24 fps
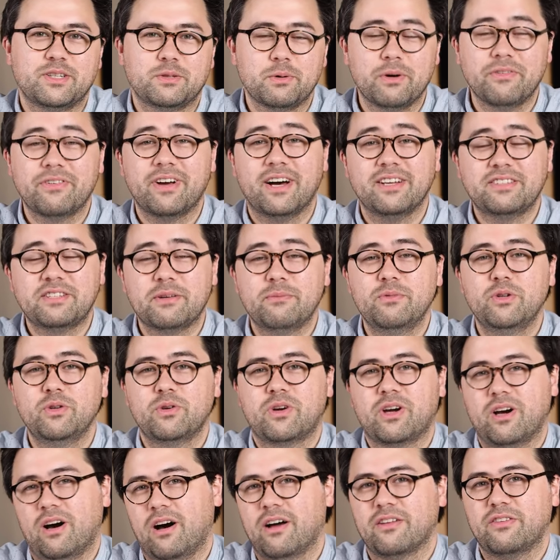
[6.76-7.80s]
So we've got some new
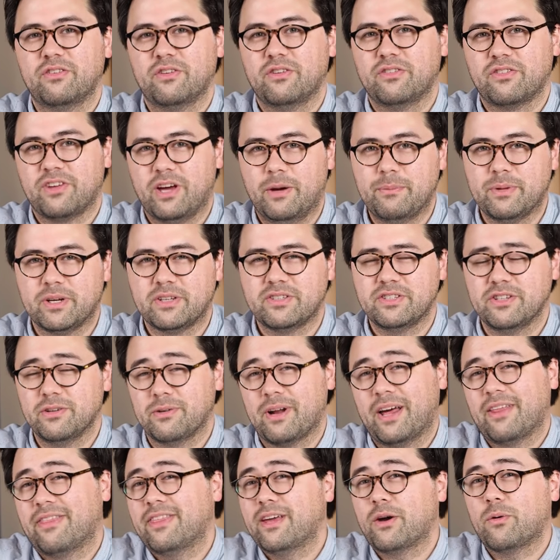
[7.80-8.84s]
consoles coming soon.
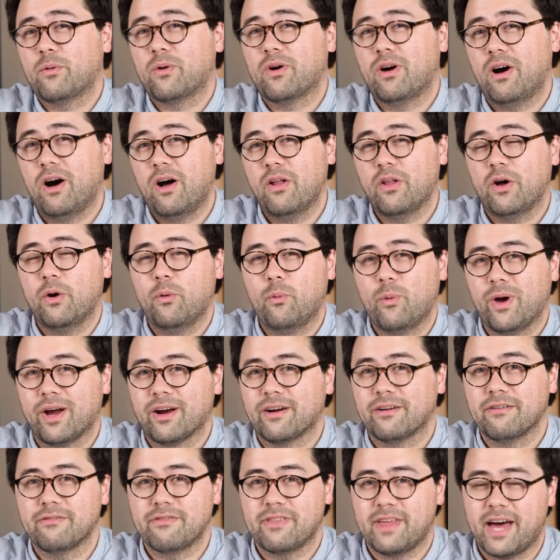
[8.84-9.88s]
I think we're all
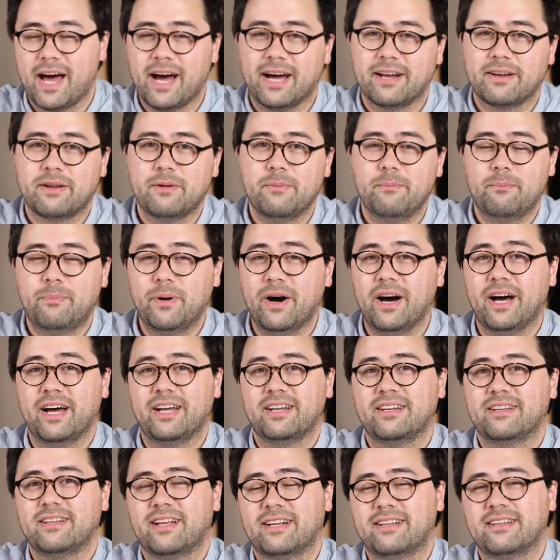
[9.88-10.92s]
aware of that.
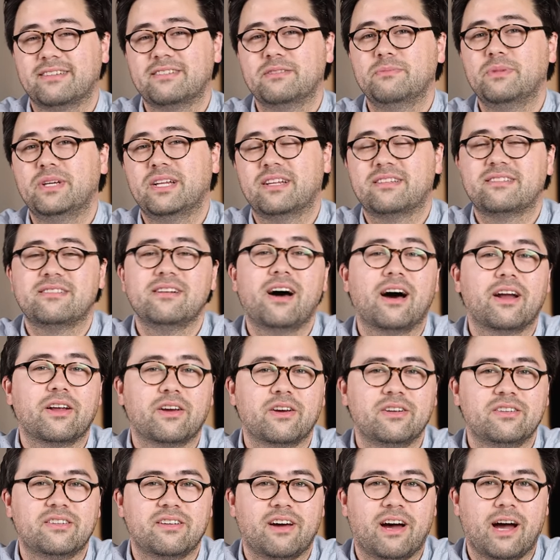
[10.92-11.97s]
But that doesn't mean it's not a
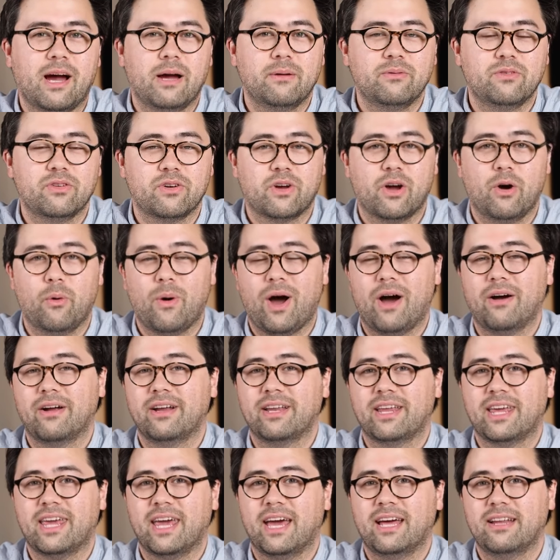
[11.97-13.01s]
good time to go out
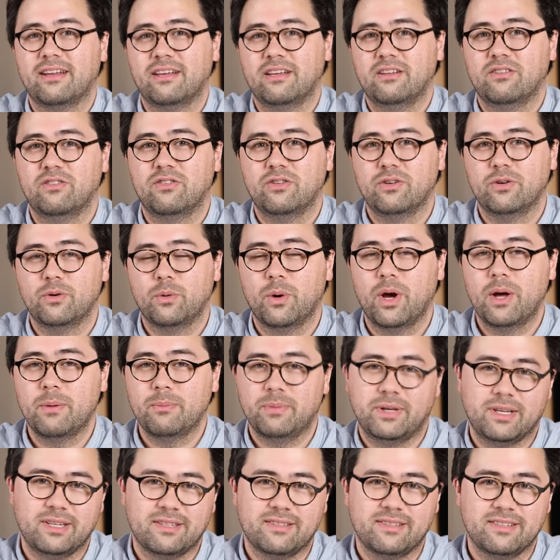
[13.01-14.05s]
and get into
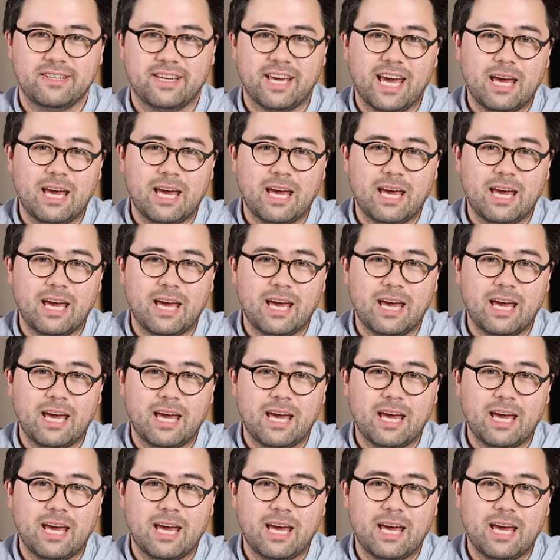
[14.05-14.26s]
PC